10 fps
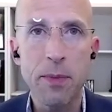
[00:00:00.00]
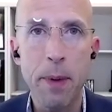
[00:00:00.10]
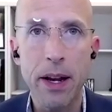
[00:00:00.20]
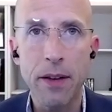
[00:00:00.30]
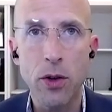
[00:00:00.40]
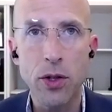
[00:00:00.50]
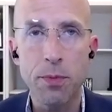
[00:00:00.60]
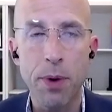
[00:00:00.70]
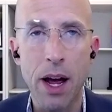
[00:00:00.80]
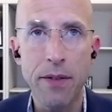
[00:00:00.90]
spending versus
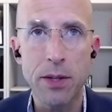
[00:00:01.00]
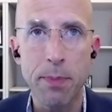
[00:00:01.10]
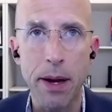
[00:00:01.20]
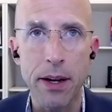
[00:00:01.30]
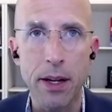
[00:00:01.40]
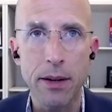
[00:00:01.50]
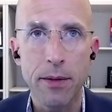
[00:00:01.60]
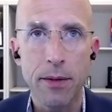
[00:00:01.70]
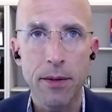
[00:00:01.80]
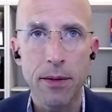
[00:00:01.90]
private spending,
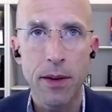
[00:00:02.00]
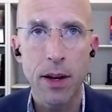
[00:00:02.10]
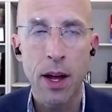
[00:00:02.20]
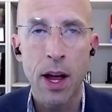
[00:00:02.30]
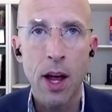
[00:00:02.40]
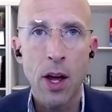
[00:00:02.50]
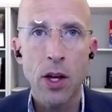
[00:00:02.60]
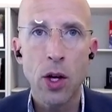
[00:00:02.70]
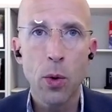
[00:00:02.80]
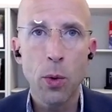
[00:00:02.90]

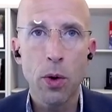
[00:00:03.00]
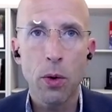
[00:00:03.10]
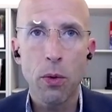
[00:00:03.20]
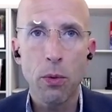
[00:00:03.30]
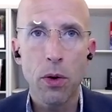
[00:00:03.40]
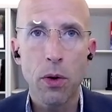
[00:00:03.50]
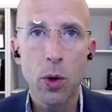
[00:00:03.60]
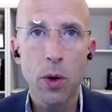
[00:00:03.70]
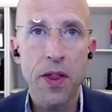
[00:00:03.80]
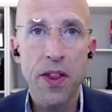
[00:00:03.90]

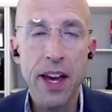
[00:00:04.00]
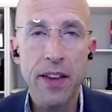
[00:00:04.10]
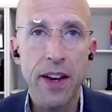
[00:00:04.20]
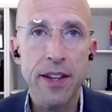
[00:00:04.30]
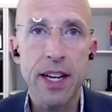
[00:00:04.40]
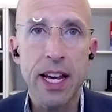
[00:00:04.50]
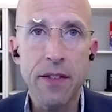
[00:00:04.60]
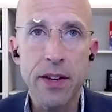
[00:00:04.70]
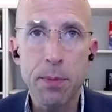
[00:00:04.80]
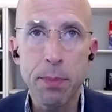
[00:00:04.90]
you'll think that it's an
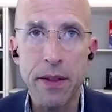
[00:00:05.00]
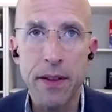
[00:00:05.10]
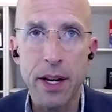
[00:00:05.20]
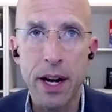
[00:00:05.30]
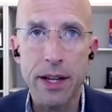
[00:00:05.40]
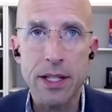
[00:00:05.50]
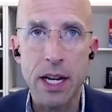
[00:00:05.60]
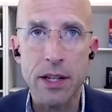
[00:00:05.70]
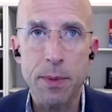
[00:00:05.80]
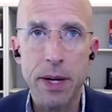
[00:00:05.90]
even split in the United
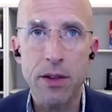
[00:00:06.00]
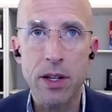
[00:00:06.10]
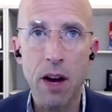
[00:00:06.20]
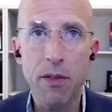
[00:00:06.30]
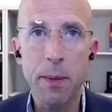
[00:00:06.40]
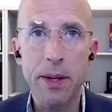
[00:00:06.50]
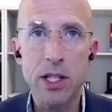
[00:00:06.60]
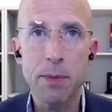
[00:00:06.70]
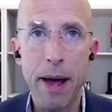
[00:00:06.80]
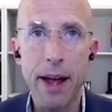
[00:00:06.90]
States because the government
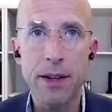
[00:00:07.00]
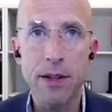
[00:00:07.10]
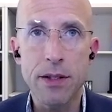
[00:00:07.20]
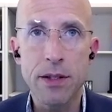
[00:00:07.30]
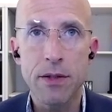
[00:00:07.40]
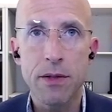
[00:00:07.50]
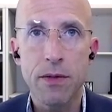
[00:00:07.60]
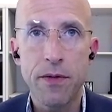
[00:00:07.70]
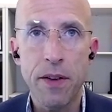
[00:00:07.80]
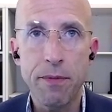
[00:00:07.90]
spends
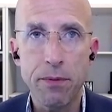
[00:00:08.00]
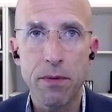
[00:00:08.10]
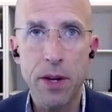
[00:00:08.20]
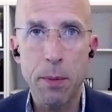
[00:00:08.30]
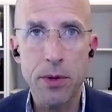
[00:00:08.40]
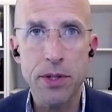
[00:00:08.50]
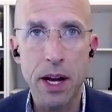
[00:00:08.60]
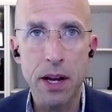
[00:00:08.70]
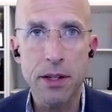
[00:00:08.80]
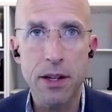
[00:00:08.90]

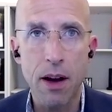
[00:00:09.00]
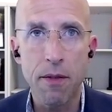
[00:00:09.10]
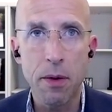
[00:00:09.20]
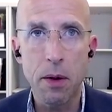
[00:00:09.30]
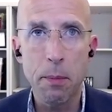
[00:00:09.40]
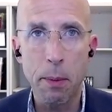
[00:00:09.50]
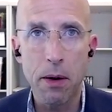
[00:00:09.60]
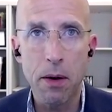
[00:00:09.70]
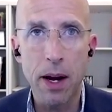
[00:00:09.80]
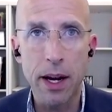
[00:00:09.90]
50% of the
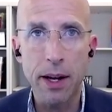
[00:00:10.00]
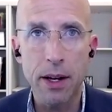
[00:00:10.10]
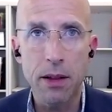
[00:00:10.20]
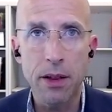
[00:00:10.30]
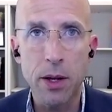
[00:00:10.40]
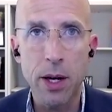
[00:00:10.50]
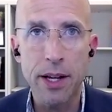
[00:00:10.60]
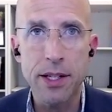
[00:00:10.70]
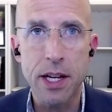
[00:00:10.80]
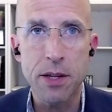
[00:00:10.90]
money that the
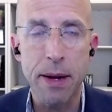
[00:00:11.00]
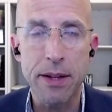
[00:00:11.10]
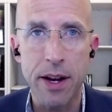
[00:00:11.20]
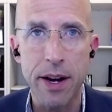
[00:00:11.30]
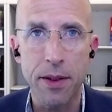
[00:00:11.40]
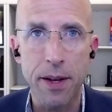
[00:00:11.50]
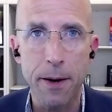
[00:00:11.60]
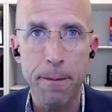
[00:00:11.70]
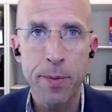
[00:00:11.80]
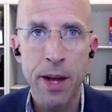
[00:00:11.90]
United States spends on
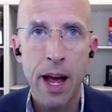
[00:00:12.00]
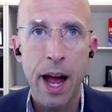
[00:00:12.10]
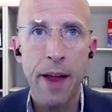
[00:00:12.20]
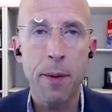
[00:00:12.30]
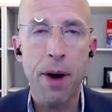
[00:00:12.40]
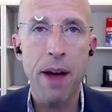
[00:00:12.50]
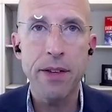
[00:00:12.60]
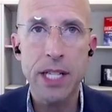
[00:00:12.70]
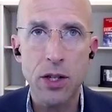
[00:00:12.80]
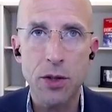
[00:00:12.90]
healthcare, and the private
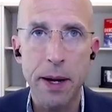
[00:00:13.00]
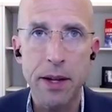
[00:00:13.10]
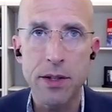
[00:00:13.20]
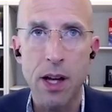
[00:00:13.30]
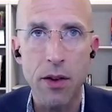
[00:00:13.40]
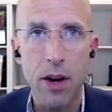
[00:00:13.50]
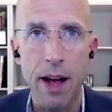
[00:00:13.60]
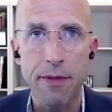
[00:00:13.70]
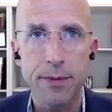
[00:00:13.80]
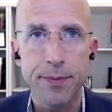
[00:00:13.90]
sector spends the other
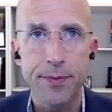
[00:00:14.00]
half.